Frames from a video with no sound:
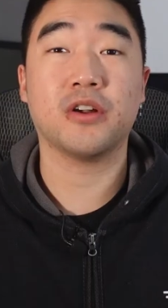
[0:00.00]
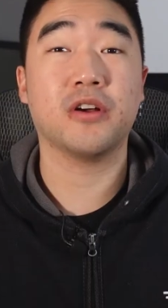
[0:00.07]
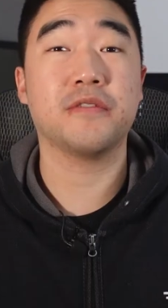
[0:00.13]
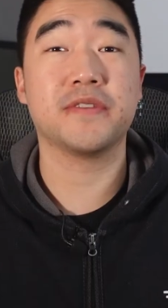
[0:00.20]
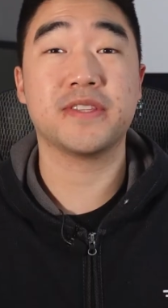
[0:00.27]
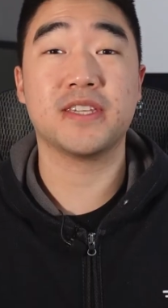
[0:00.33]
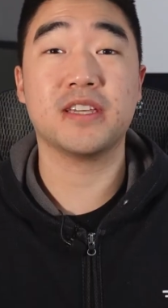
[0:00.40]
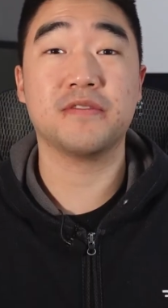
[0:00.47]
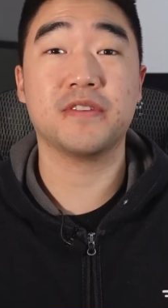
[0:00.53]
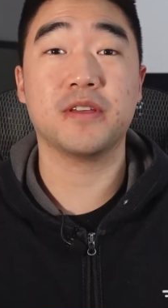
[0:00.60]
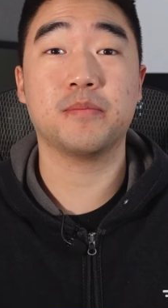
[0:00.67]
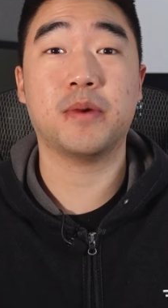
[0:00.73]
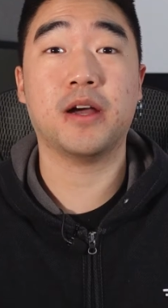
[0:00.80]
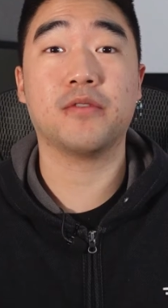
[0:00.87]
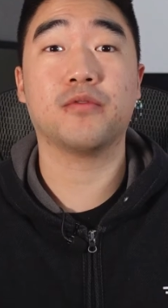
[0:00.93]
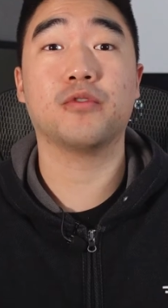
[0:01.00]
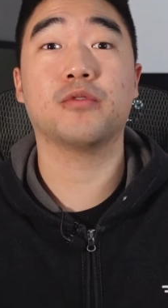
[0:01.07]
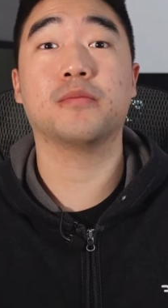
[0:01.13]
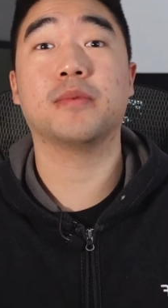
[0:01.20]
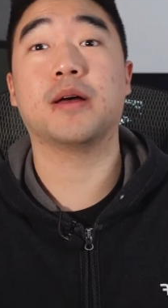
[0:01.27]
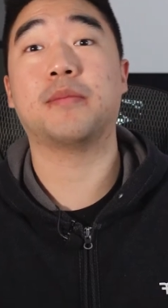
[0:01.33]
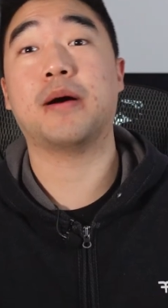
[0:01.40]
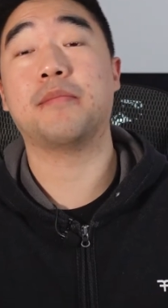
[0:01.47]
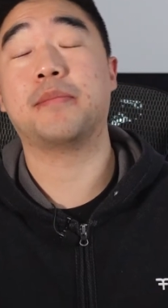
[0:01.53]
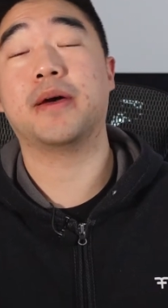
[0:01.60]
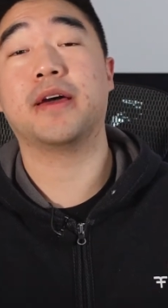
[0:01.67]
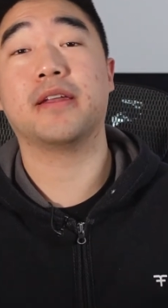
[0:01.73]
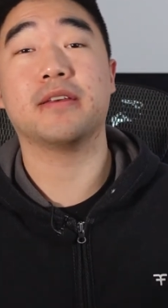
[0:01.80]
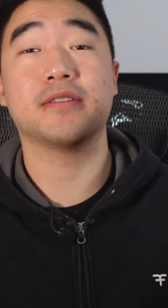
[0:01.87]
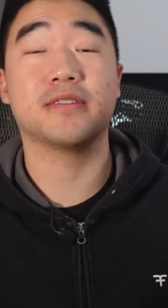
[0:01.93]
I don't have a TV in my room, and my
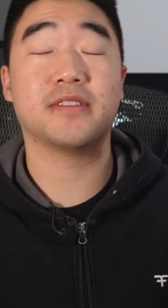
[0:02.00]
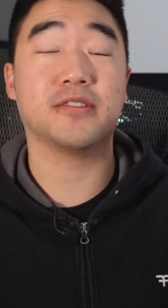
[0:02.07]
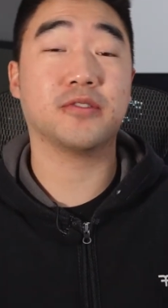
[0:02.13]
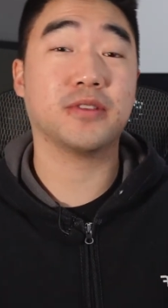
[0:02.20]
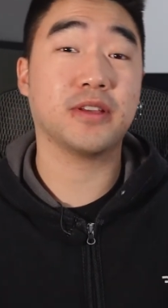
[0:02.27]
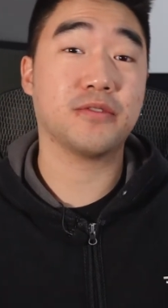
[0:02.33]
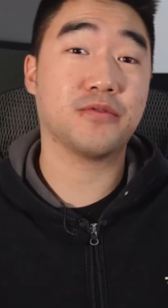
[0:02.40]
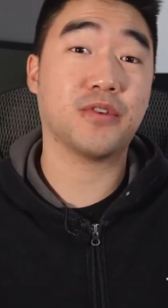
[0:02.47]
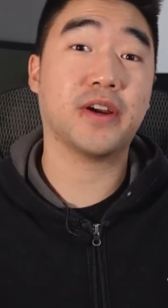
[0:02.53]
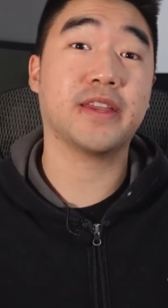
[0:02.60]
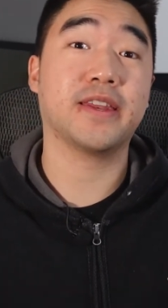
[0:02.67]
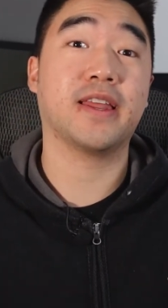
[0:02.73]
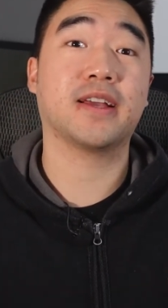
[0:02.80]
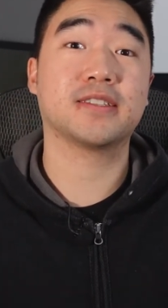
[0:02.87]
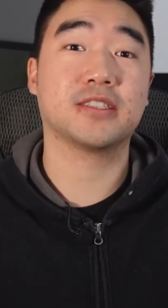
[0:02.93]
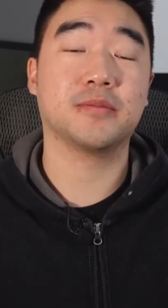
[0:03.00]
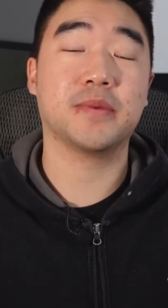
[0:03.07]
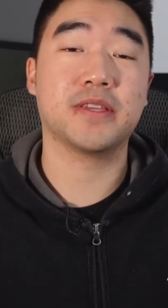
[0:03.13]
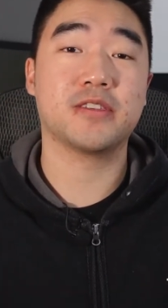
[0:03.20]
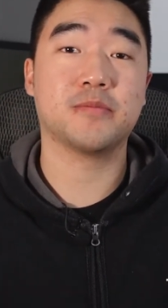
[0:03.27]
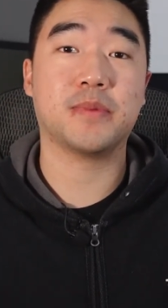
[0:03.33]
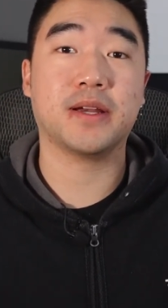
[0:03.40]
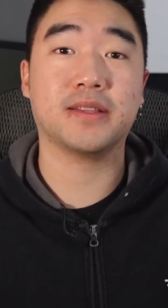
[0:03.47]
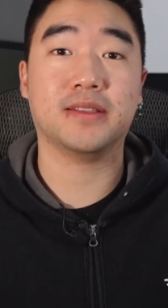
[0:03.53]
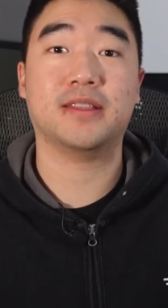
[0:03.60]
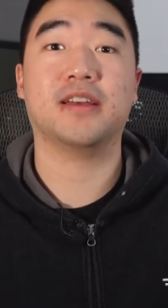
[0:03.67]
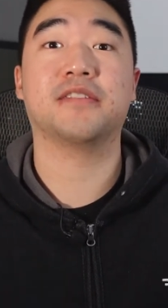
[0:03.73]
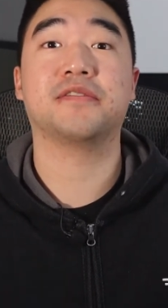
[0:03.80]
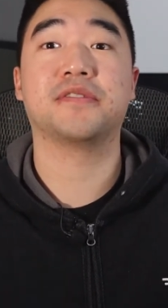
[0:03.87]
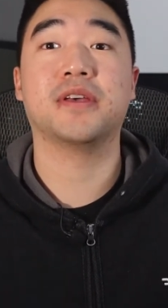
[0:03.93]
bed is literally right next to me to my
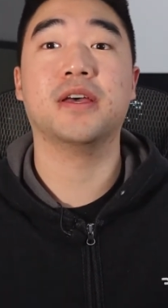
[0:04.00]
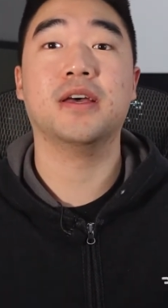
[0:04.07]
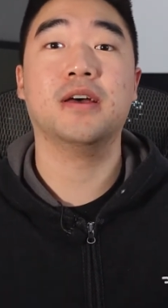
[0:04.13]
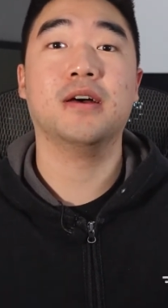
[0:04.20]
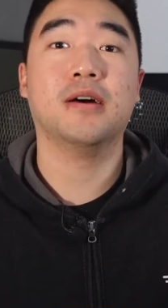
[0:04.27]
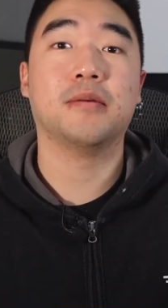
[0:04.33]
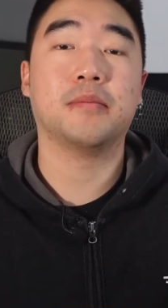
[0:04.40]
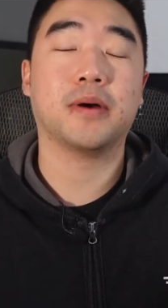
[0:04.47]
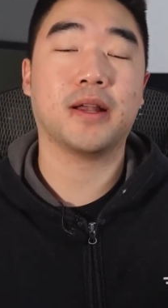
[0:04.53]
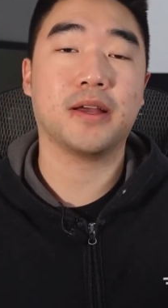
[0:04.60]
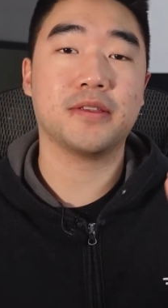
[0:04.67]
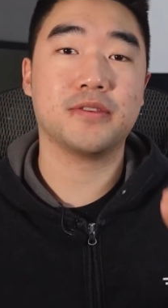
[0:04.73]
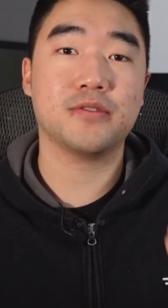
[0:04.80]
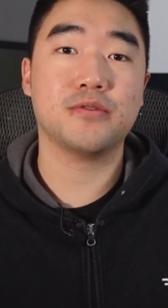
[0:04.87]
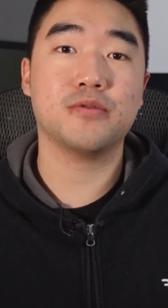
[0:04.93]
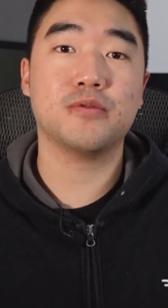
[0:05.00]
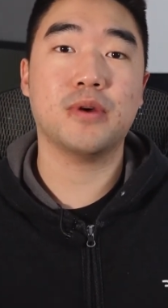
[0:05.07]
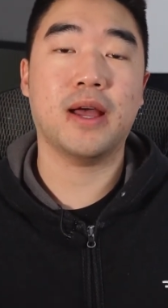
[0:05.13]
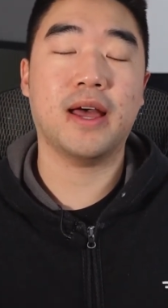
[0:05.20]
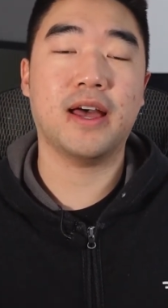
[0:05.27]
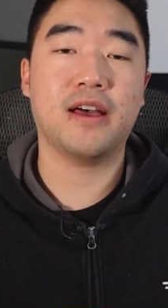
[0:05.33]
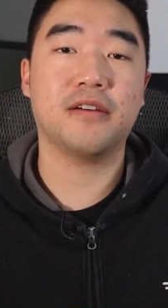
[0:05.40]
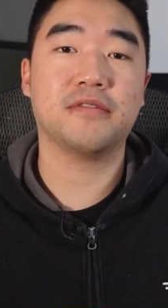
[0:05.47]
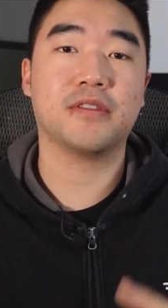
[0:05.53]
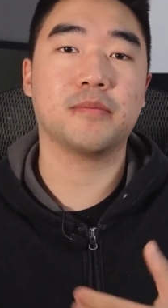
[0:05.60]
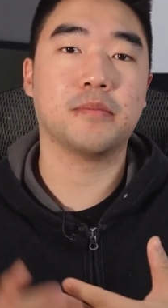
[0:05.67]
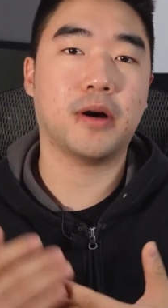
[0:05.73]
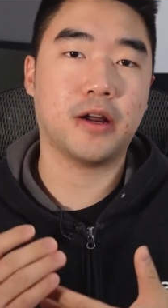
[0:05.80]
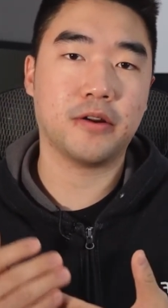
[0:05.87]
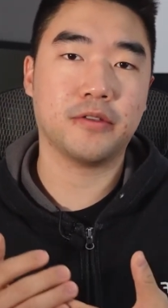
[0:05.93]
left, but I do have the
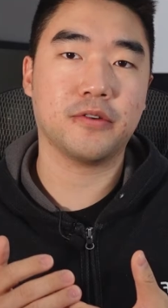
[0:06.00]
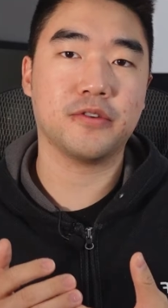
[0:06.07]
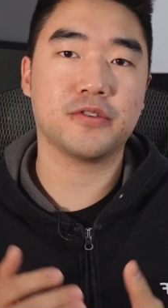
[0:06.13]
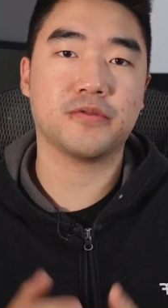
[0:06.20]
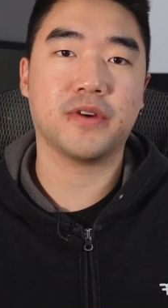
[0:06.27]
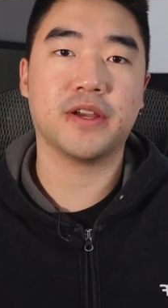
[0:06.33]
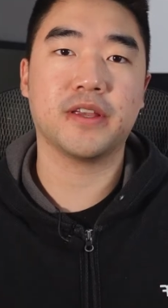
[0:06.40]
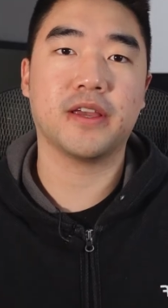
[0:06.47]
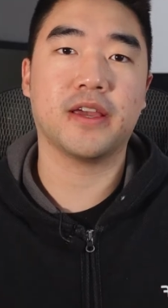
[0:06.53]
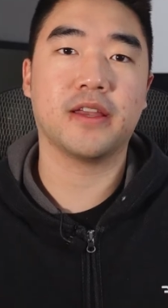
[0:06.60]
monitors, right,